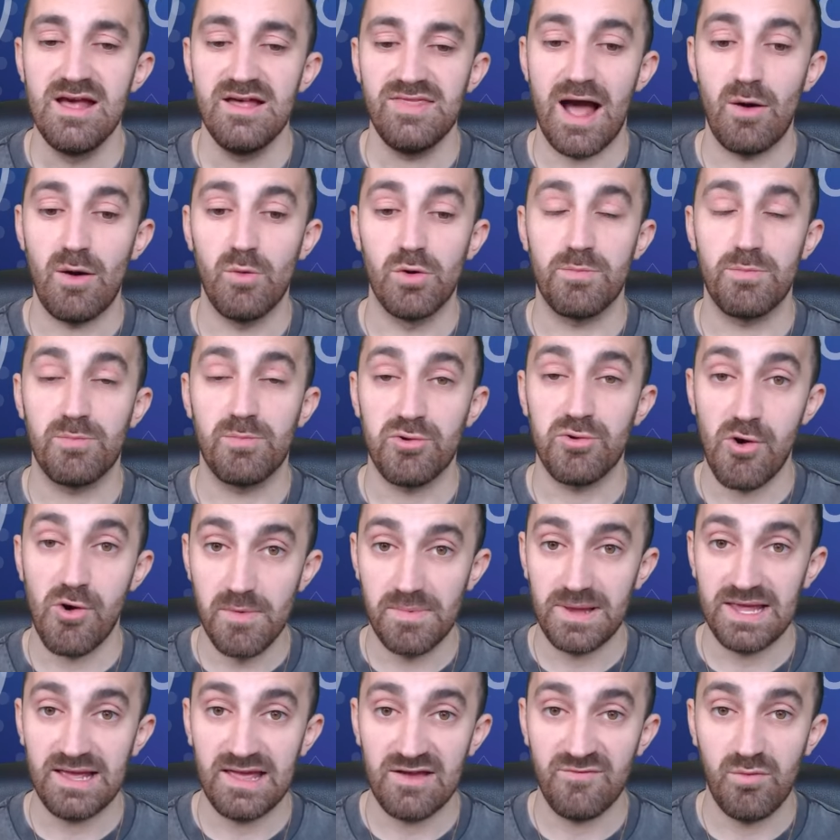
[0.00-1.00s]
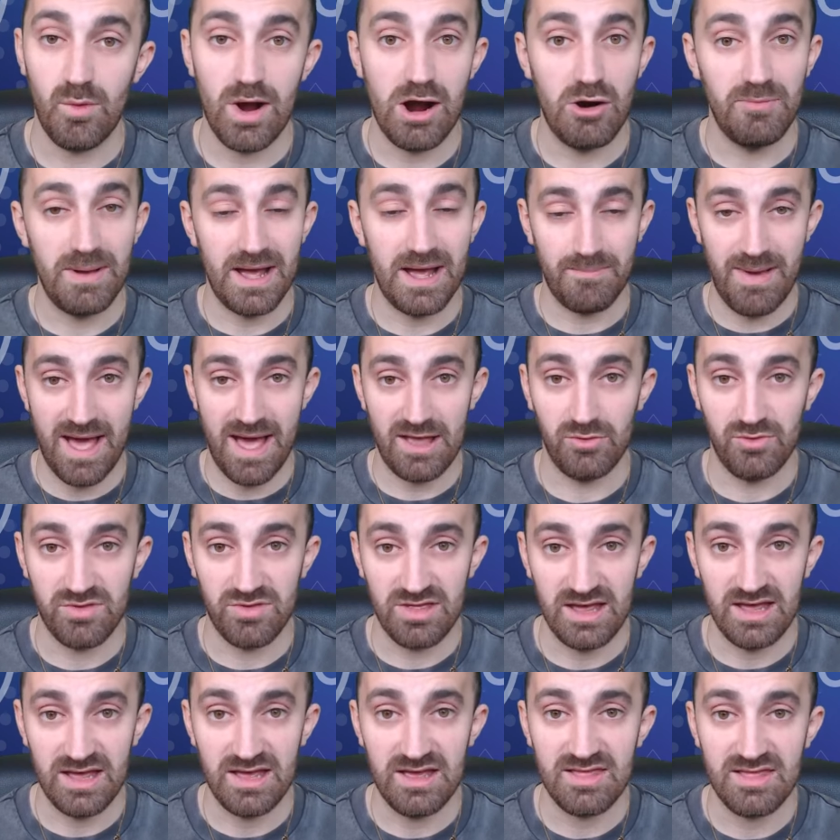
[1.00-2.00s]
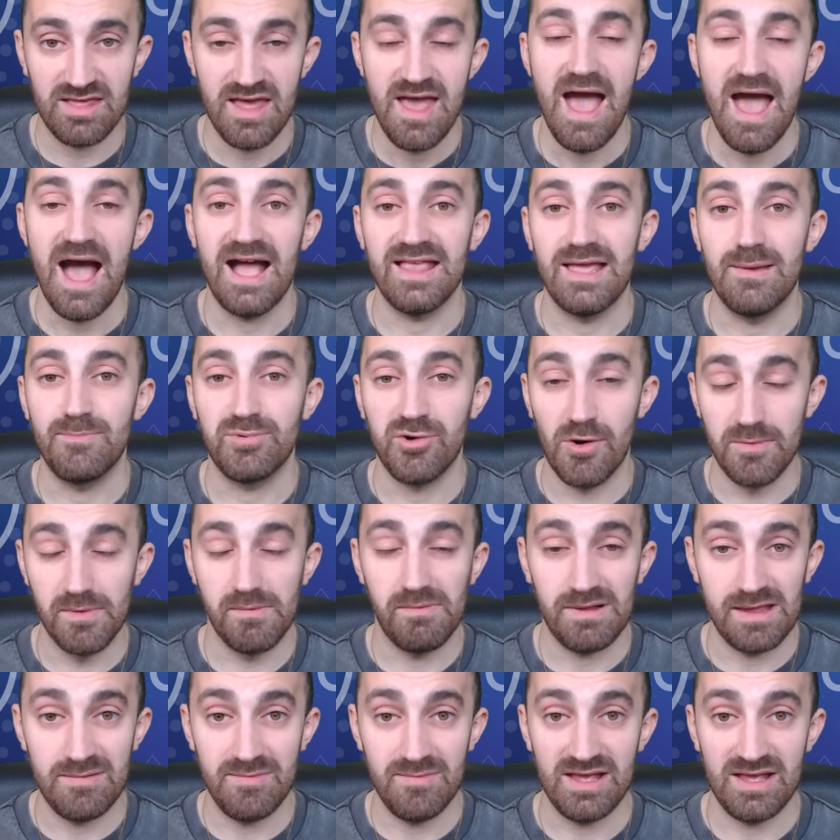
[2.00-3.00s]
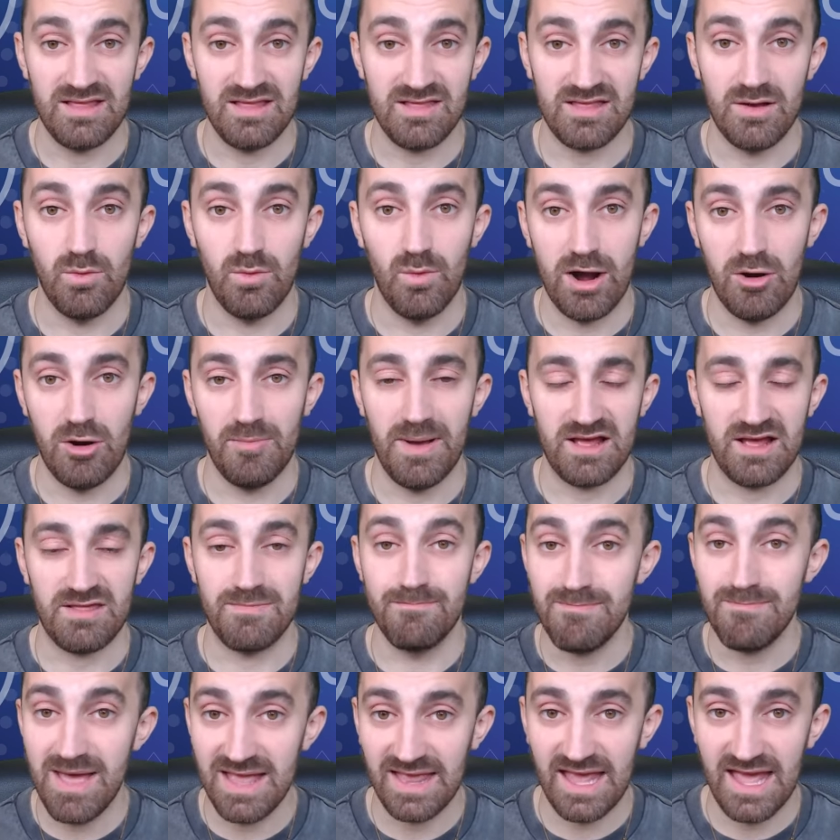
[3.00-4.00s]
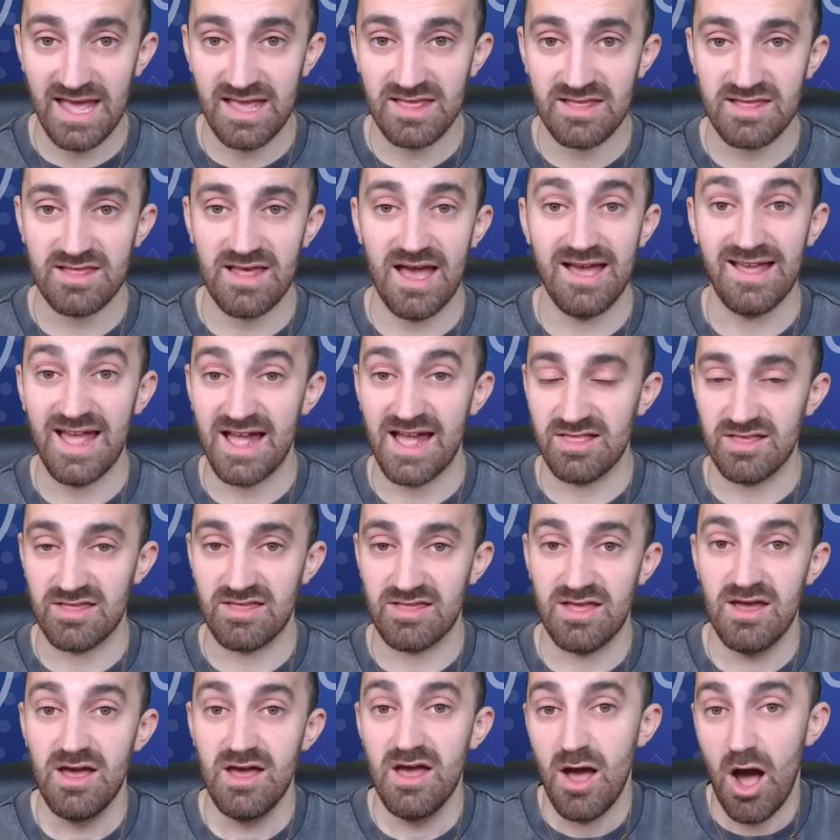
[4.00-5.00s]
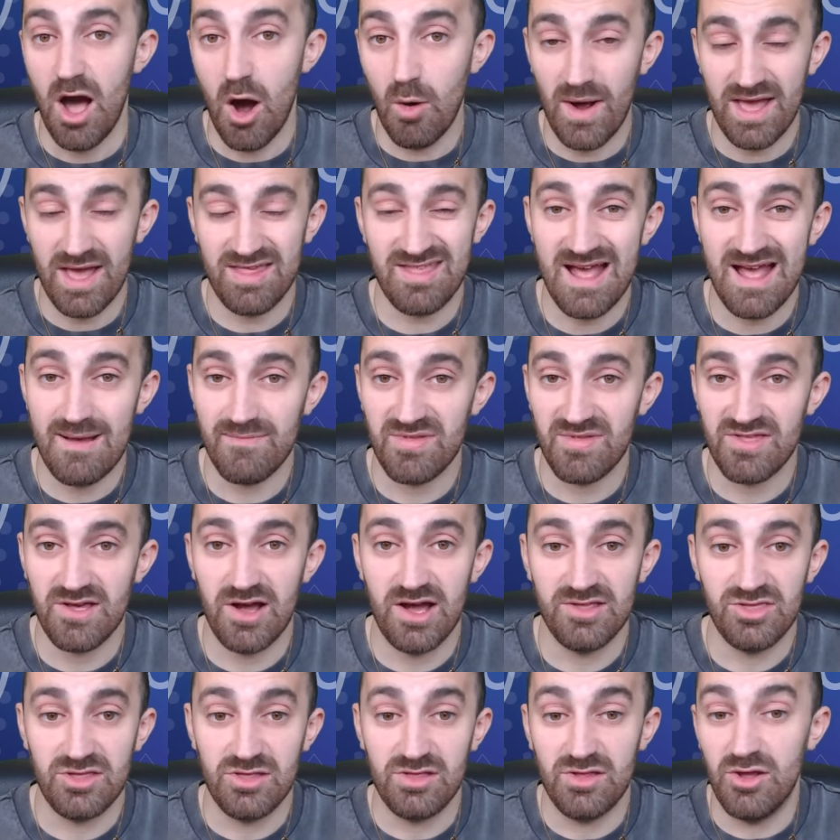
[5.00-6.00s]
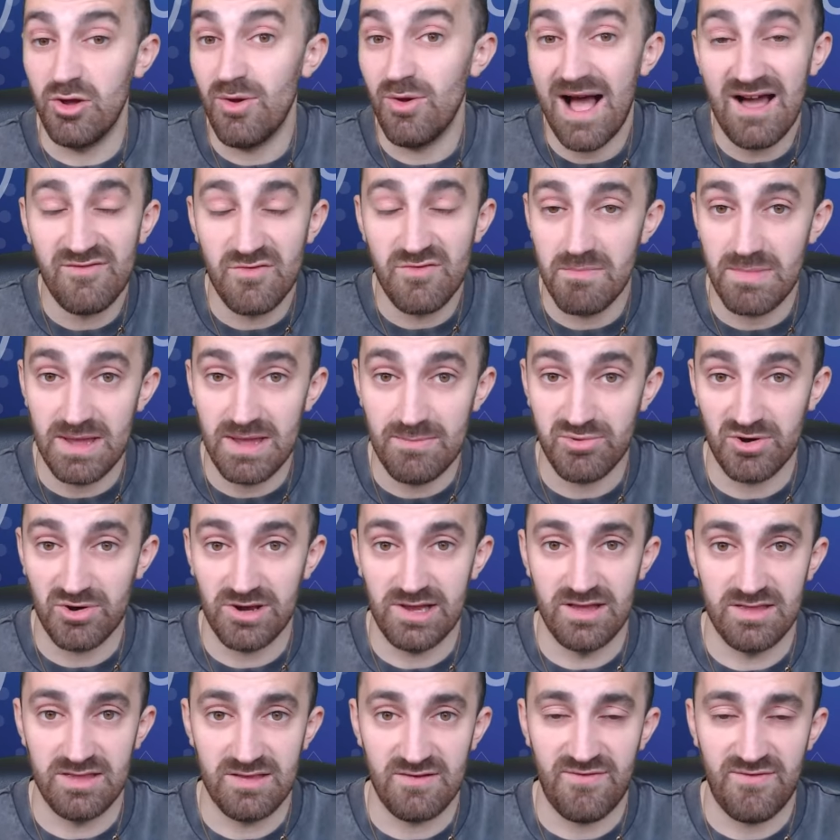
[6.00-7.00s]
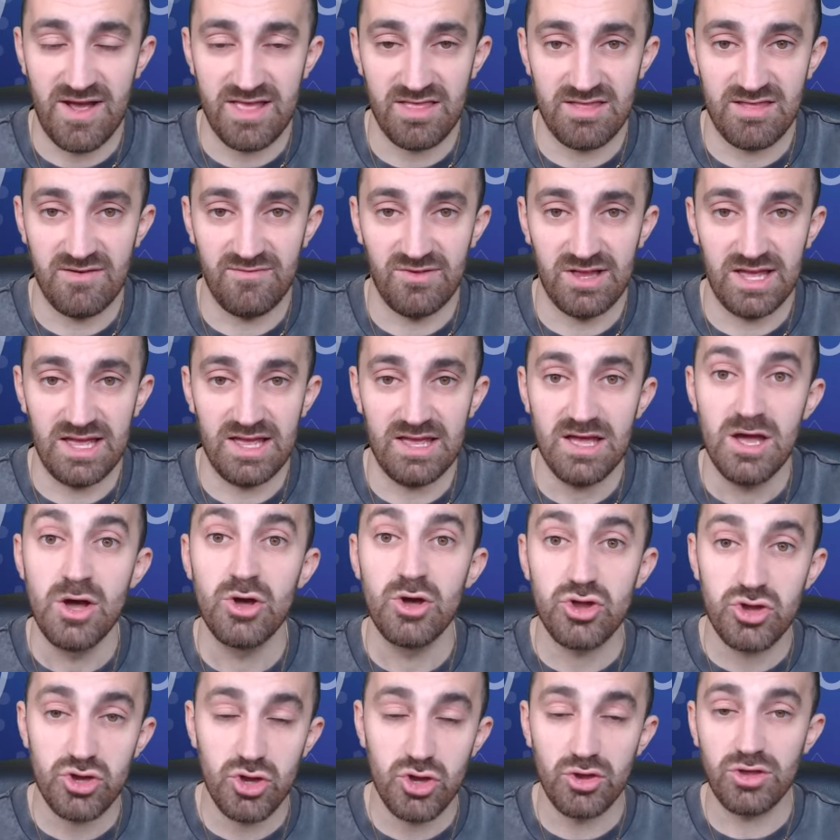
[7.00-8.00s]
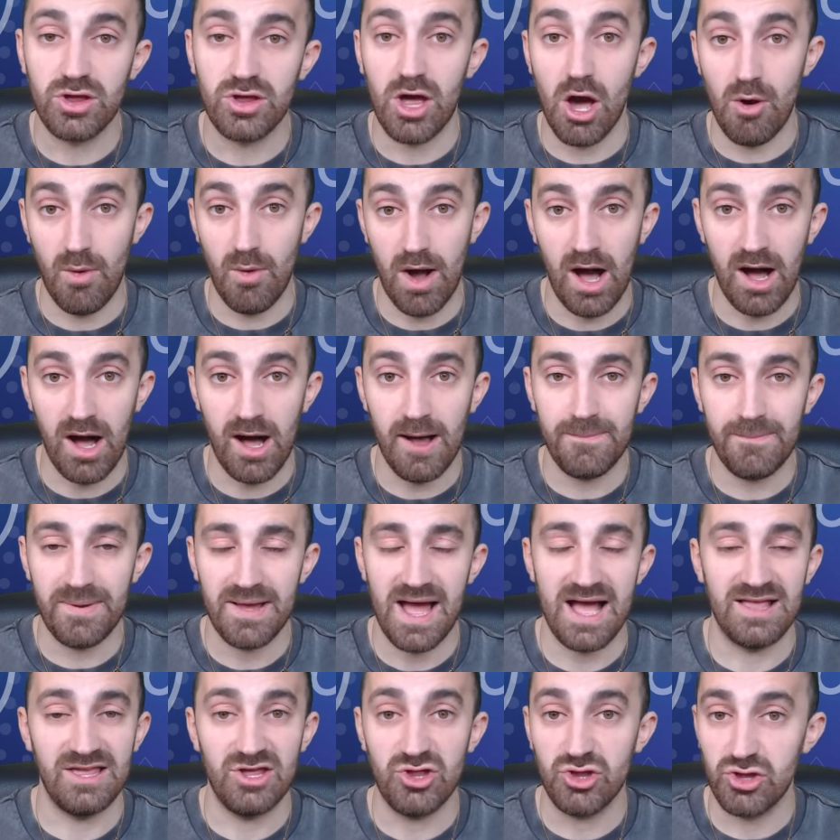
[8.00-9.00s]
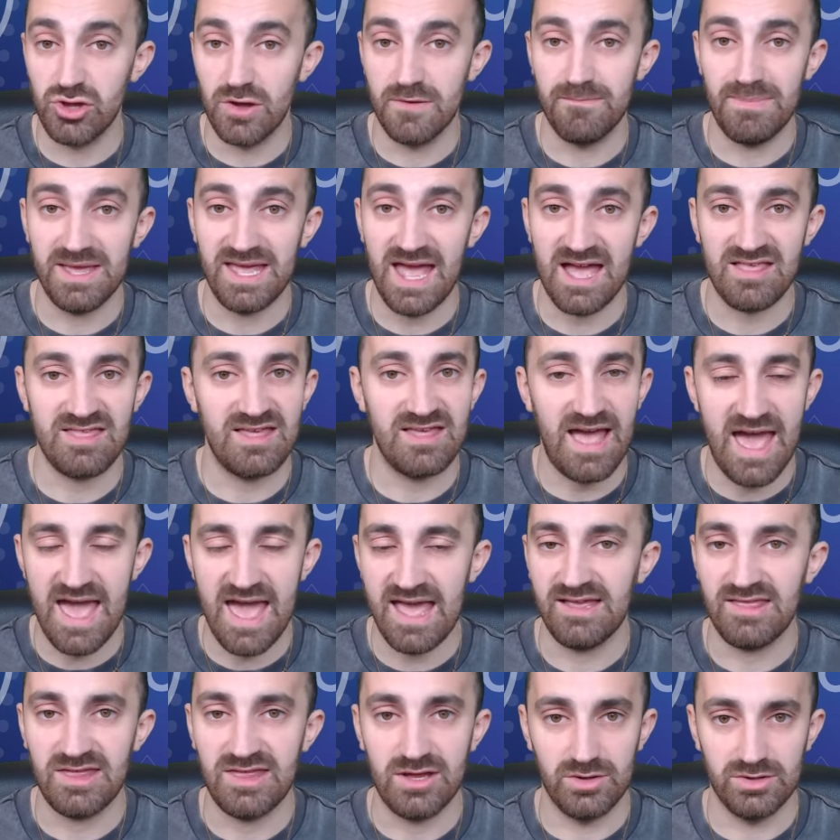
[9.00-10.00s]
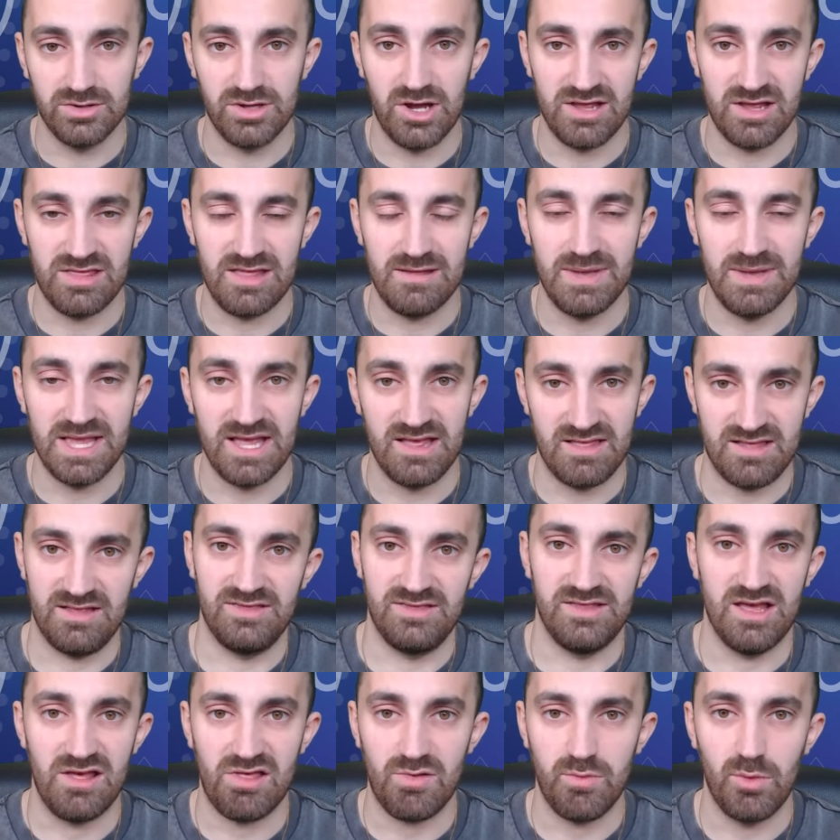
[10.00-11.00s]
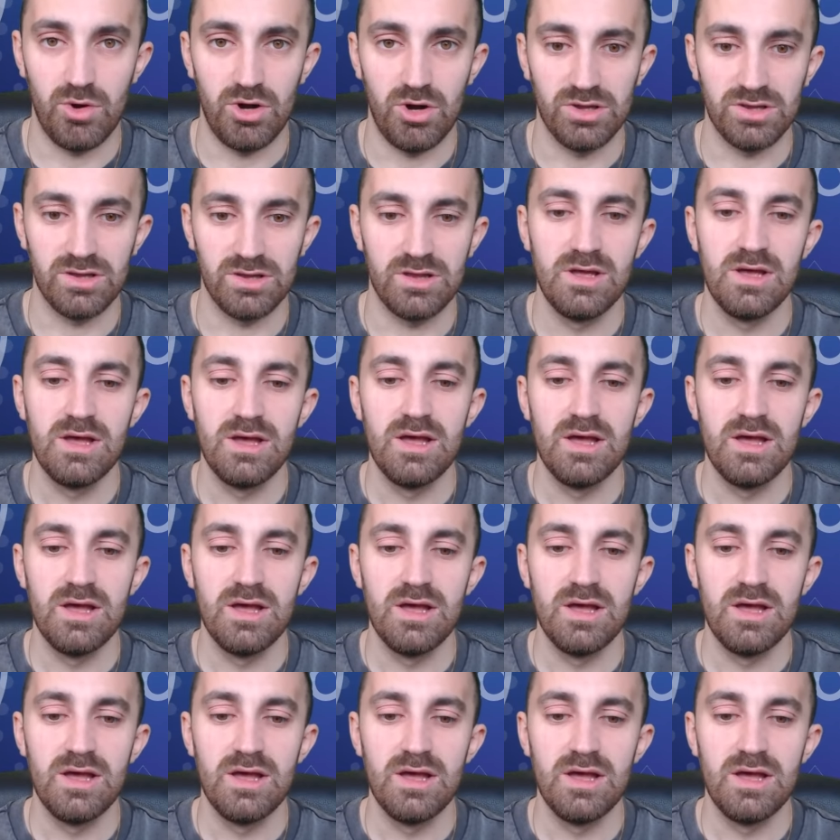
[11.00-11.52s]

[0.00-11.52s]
that would probably give Welbeck penalties, and it probably means that Welbeck's minutes against a West Ham side who haven't been brilliant defensively should go up, and he should be getting 80 or 90 minutes in this one.